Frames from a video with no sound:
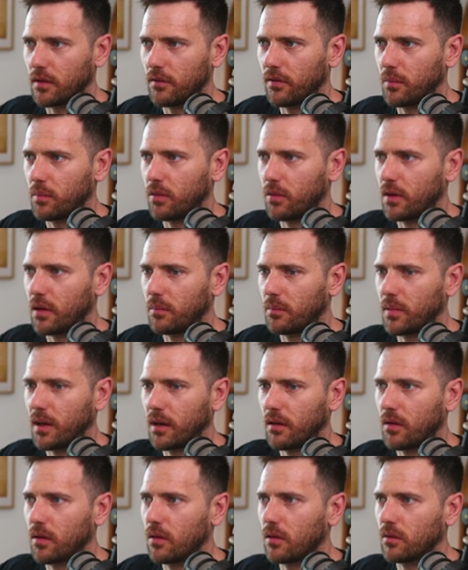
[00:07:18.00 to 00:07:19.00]
if I pull up
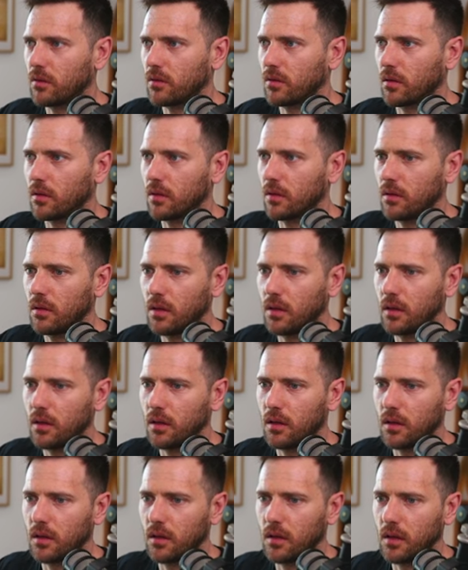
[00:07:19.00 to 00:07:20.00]
our console,
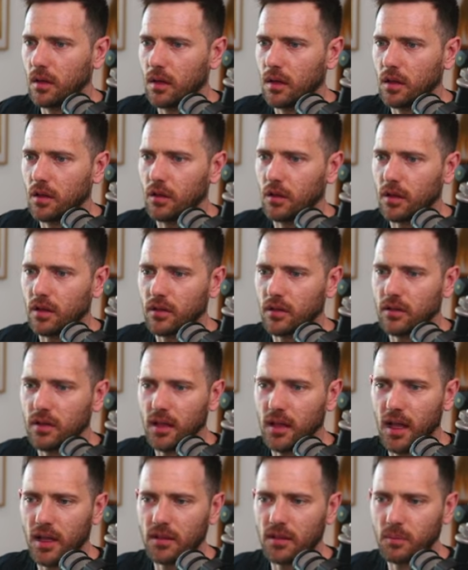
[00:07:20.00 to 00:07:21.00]
you can
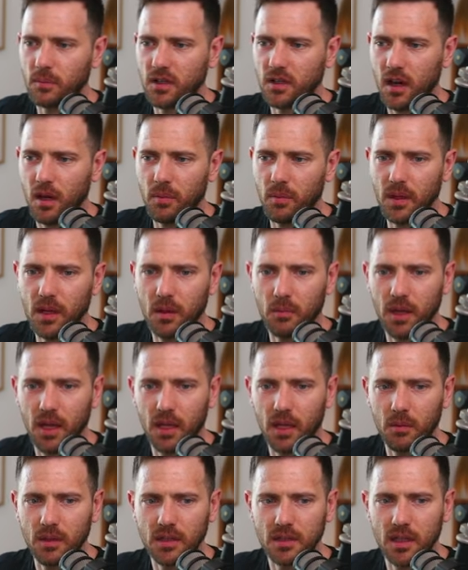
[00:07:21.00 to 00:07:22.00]
see as I'm typing, I'm
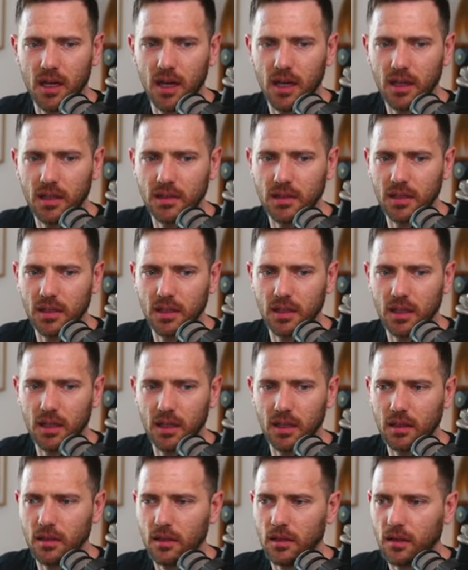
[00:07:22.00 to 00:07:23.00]
getting my target down
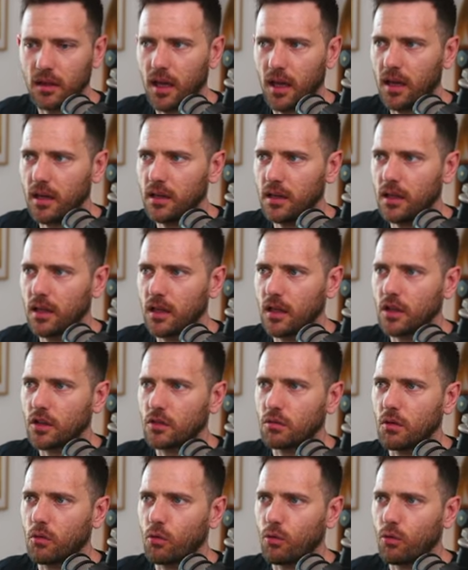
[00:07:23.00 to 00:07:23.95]
here, okay? So we're